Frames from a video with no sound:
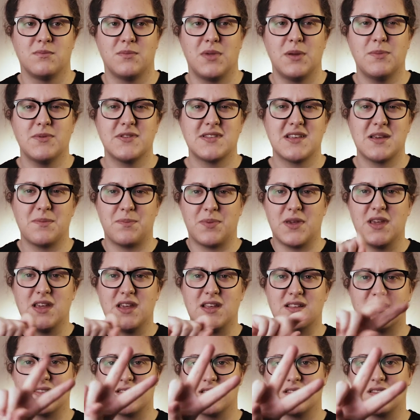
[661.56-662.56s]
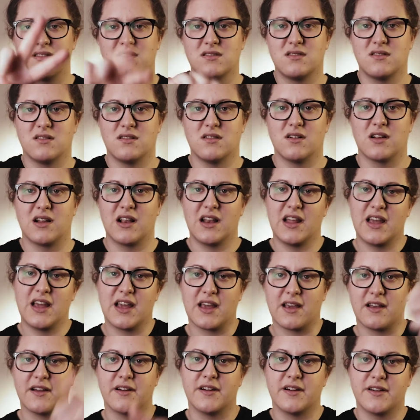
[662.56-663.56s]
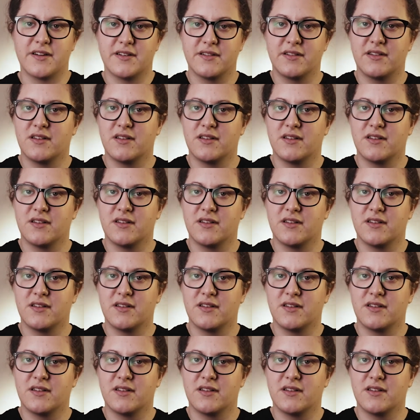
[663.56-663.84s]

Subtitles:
People say peace or click or...